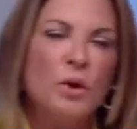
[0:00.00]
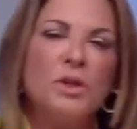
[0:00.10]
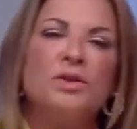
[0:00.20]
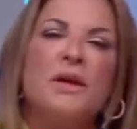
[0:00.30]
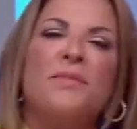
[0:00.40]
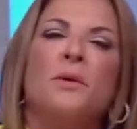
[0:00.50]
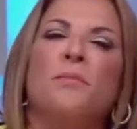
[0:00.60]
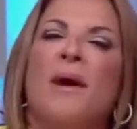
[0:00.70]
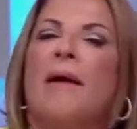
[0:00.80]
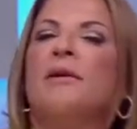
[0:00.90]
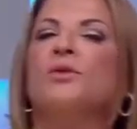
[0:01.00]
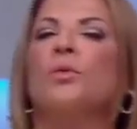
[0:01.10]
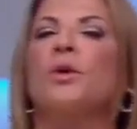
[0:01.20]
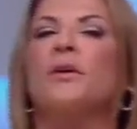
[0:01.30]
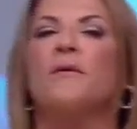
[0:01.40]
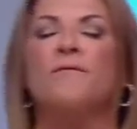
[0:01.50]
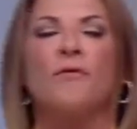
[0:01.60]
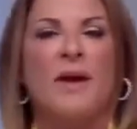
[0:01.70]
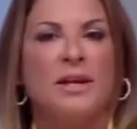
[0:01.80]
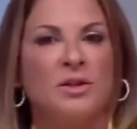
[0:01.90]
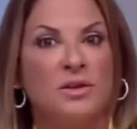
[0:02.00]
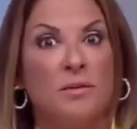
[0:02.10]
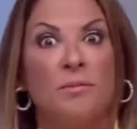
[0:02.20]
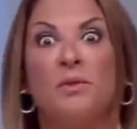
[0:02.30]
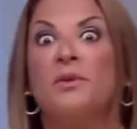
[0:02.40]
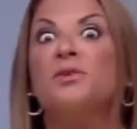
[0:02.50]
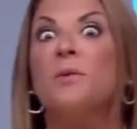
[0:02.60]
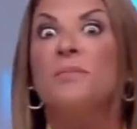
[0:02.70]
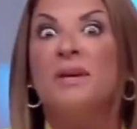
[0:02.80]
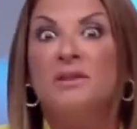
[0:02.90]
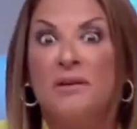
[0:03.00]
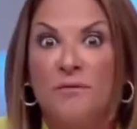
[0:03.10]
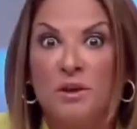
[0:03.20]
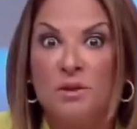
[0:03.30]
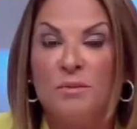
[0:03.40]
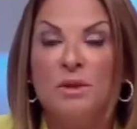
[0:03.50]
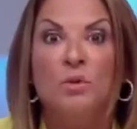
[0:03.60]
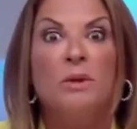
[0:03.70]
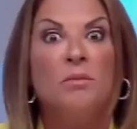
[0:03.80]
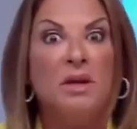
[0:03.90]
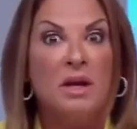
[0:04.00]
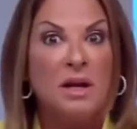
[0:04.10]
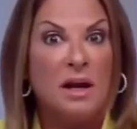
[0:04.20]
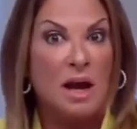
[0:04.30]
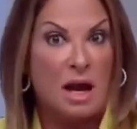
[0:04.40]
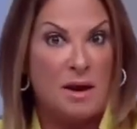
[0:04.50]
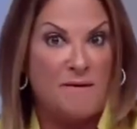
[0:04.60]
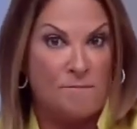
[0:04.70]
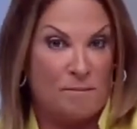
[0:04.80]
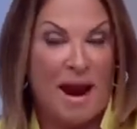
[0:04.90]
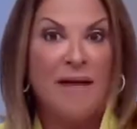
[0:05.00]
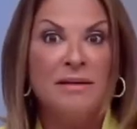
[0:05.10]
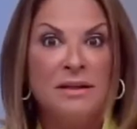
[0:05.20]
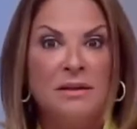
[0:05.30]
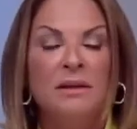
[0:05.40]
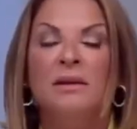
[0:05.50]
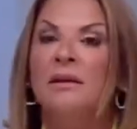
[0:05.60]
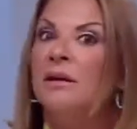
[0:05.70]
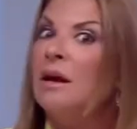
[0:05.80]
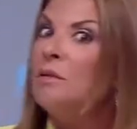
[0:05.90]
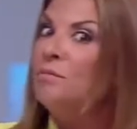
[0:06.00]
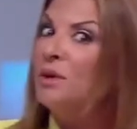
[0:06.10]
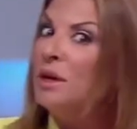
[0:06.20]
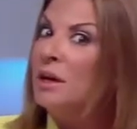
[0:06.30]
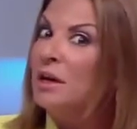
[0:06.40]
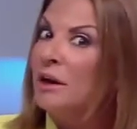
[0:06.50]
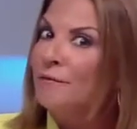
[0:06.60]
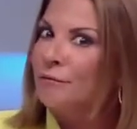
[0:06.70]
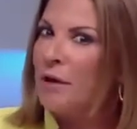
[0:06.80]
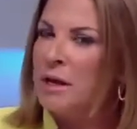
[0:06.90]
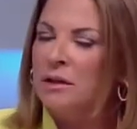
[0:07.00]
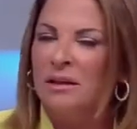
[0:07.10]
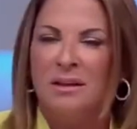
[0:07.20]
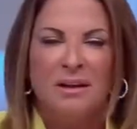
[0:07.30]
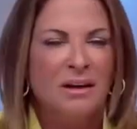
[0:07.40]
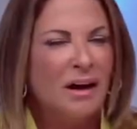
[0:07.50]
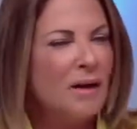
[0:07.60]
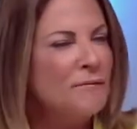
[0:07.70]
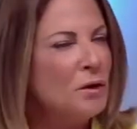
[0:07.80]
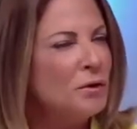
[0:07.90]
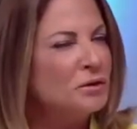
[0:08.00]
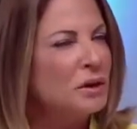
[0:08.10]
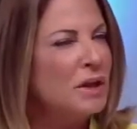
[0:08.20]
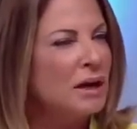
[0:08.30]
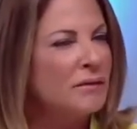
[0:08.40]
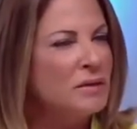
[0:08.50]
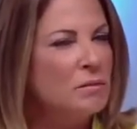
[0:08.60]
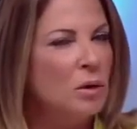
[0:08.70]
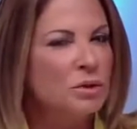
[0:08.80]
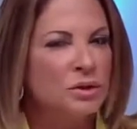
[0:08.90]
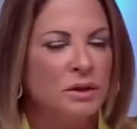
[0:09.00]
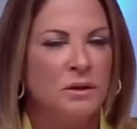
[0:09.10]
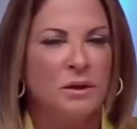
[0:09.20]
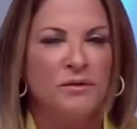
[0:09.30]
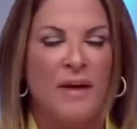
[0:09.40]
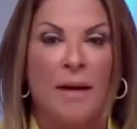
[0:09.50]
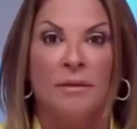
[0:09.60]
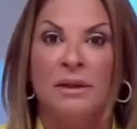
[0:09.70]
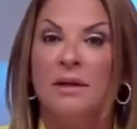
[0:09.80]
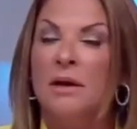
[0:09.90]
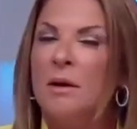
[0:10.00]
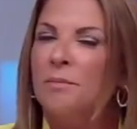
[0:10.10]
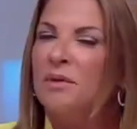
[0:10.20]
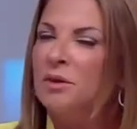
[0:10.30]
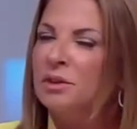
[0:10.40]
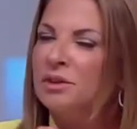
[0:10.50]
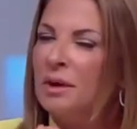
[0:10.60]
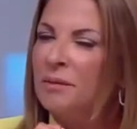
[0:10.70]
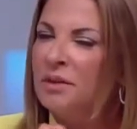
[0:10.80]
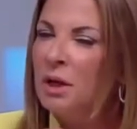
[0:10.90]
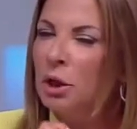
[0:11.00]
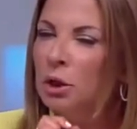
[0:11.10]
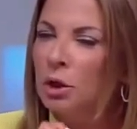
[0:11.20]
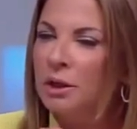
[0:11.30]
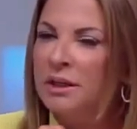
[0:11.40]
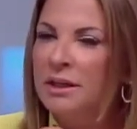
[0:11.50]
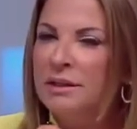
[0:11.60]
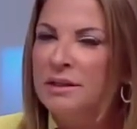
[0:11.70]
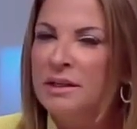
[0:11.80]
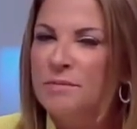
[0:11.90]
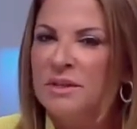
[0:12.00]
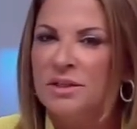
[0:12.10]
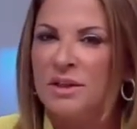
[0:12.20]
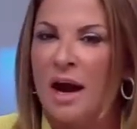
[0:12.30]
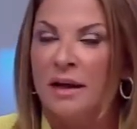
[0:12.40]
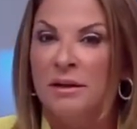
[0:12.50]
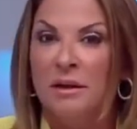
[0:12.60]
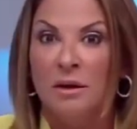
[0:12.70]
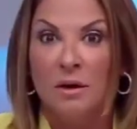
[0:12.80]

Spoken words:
wish that their parents were their friends, but there's a big difference between being a parent and being a friend. I feel there's a lot of emotion in this family, but there's something lurking deep inside.